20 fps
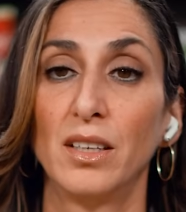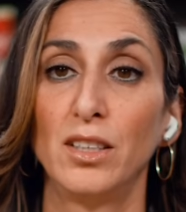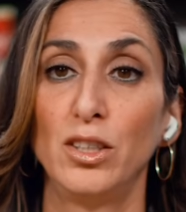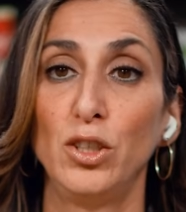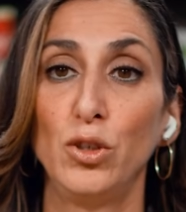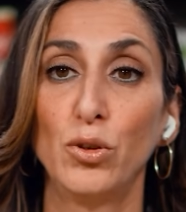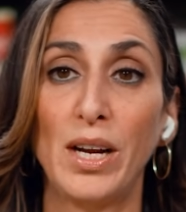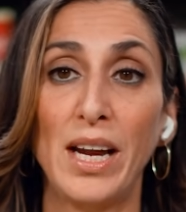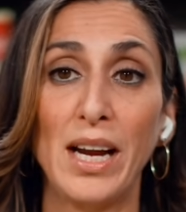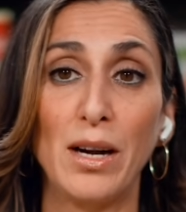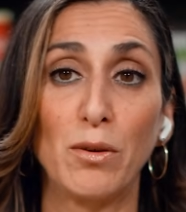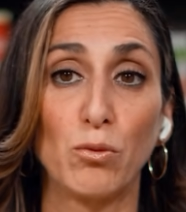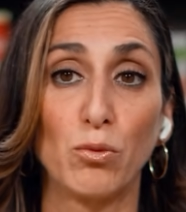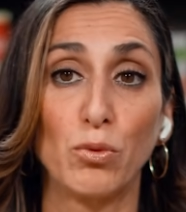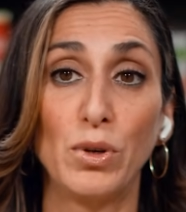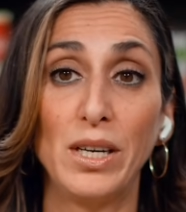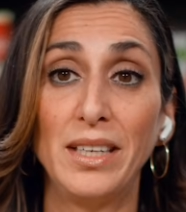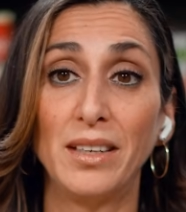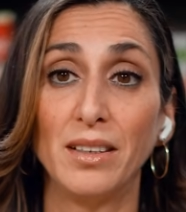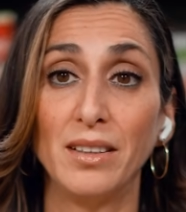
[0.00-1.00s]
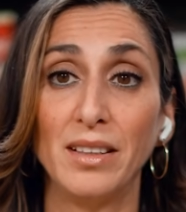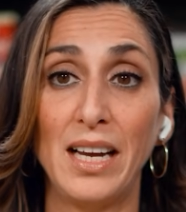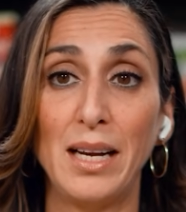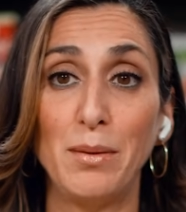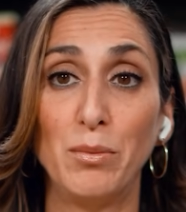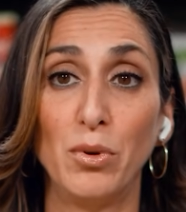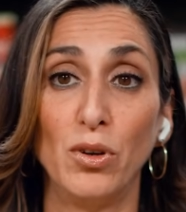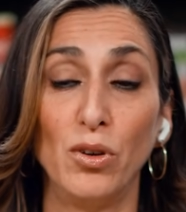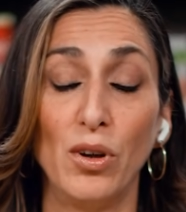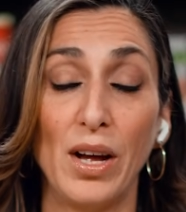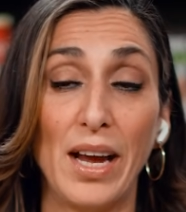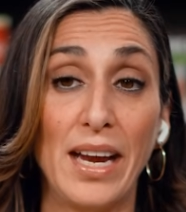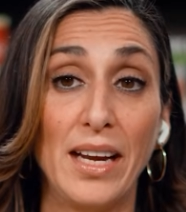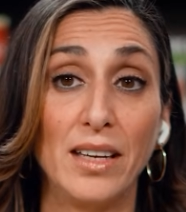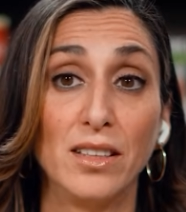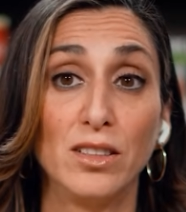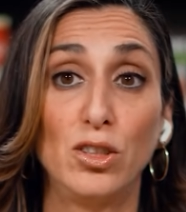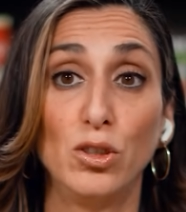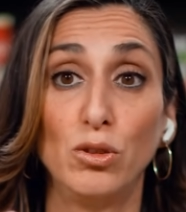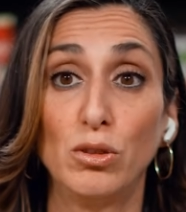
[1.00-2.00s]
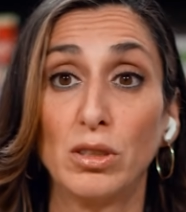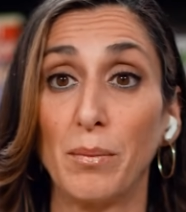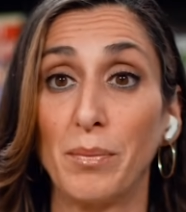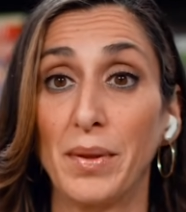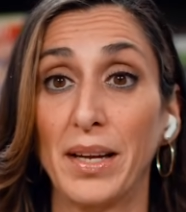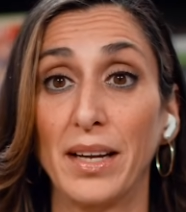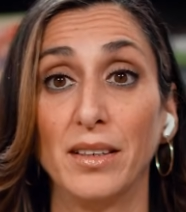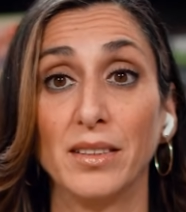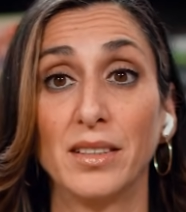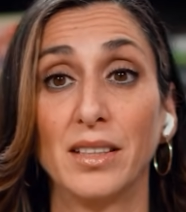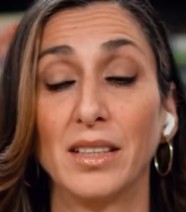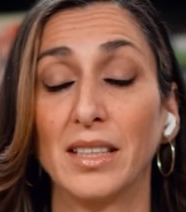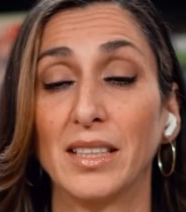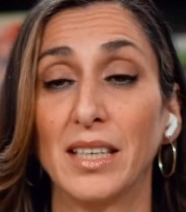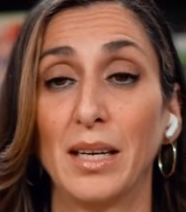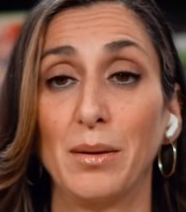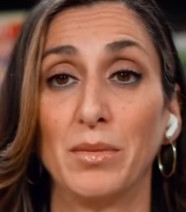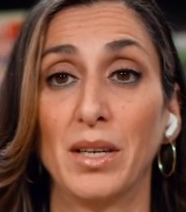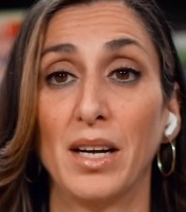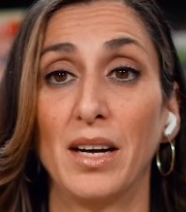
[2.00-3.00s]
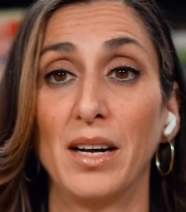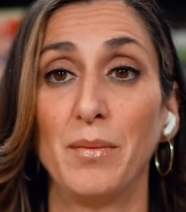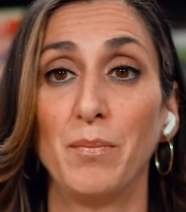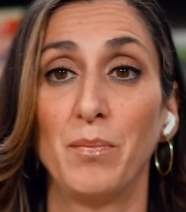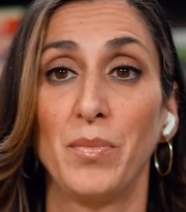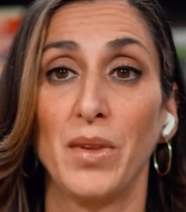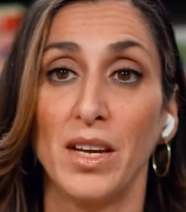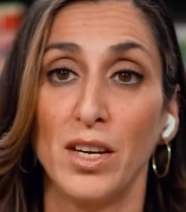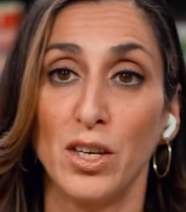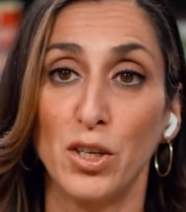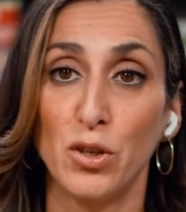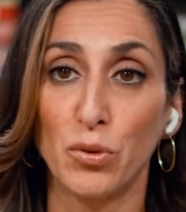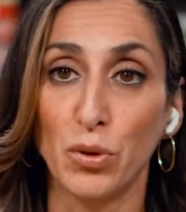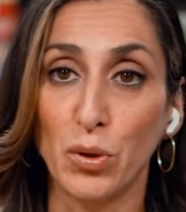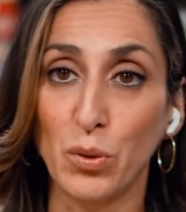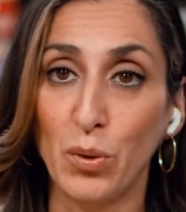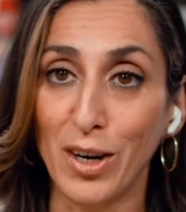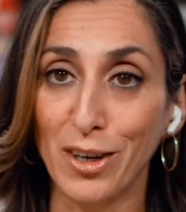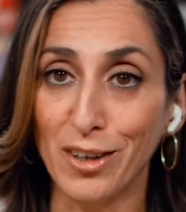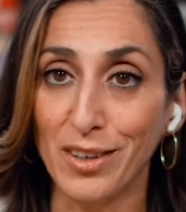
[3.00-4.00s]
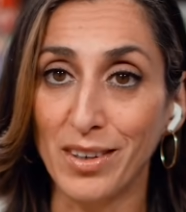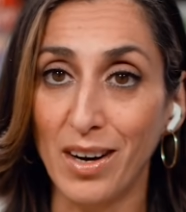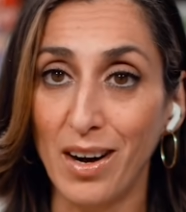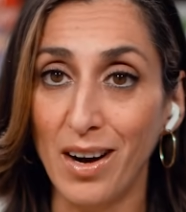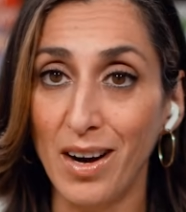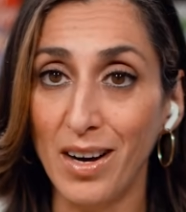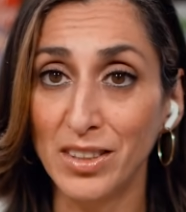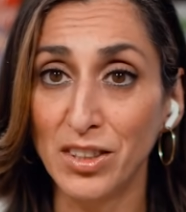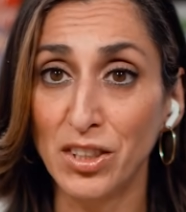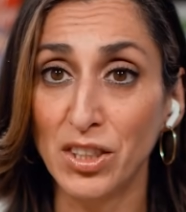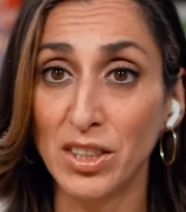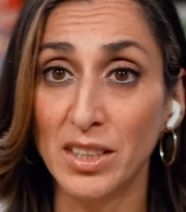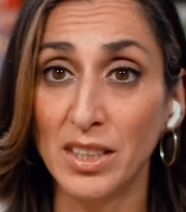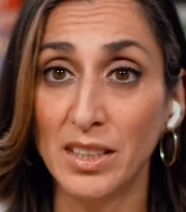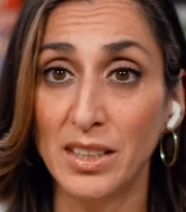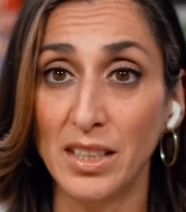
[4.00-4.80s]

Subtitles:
you can't read a label and do something else at the same time. You require conscious